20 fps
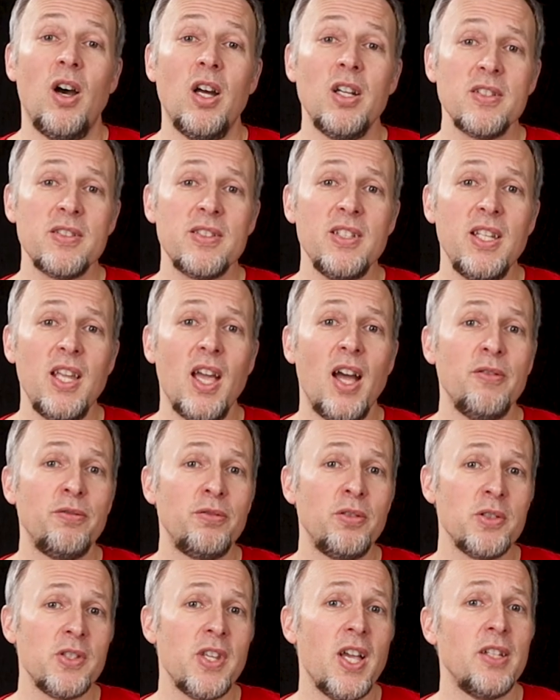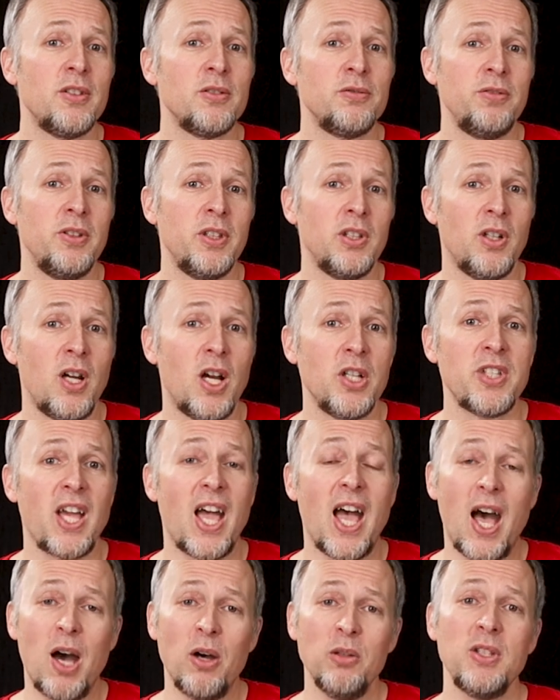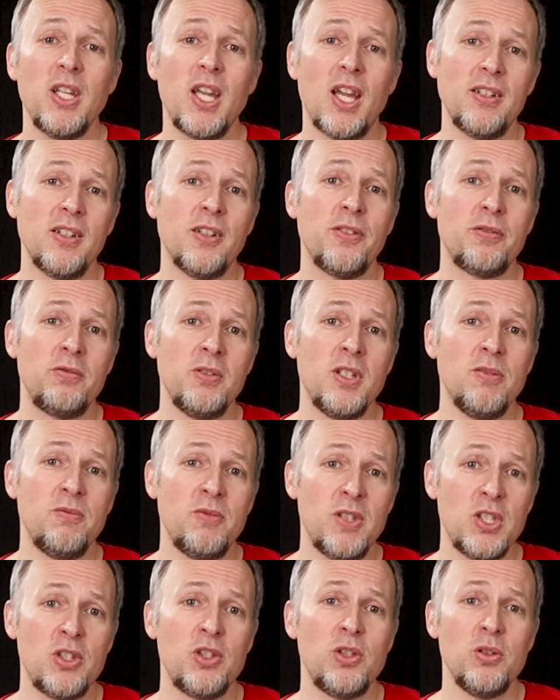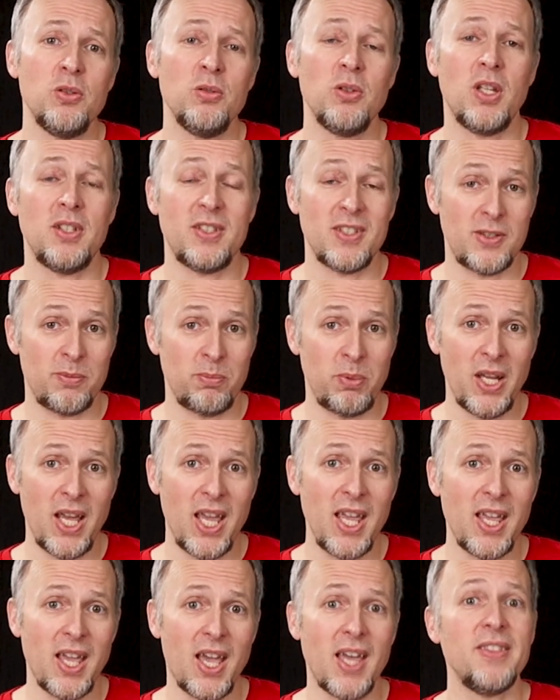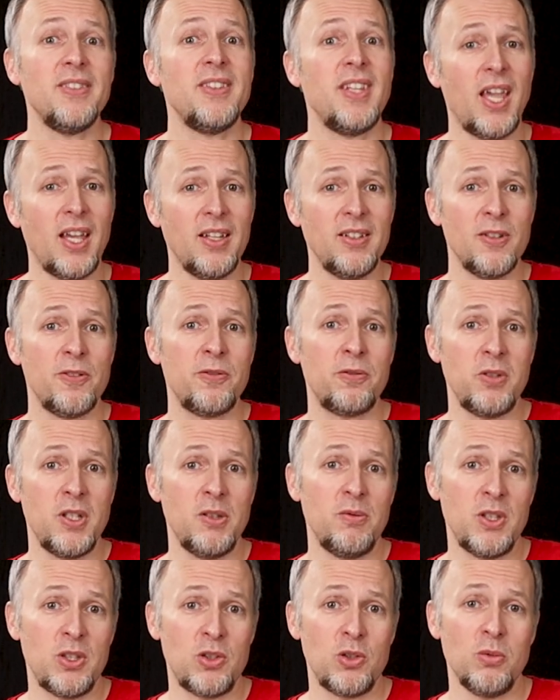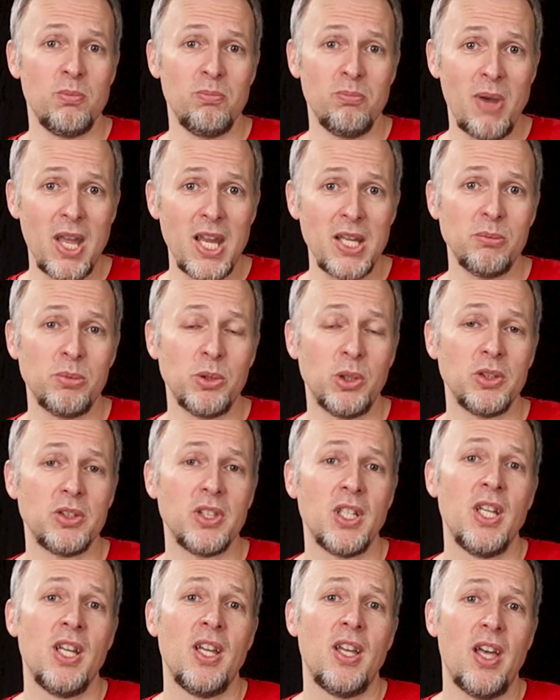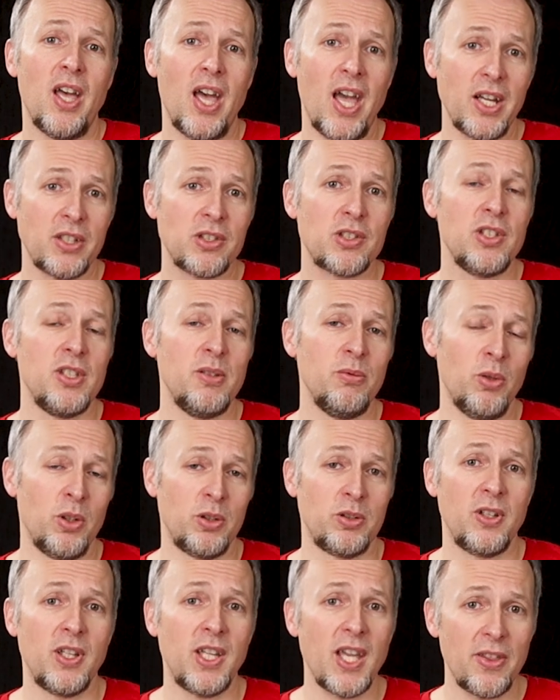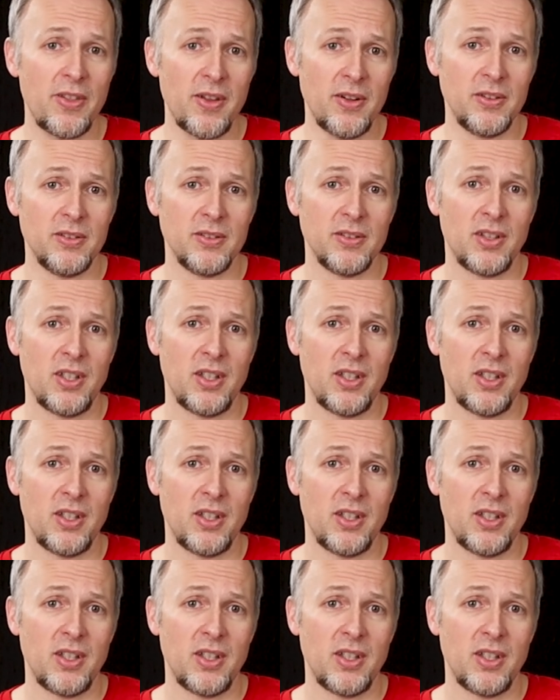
Honestly, I first had to figure out how the Ender three V two display and the Ender three V two mainboard actually work together.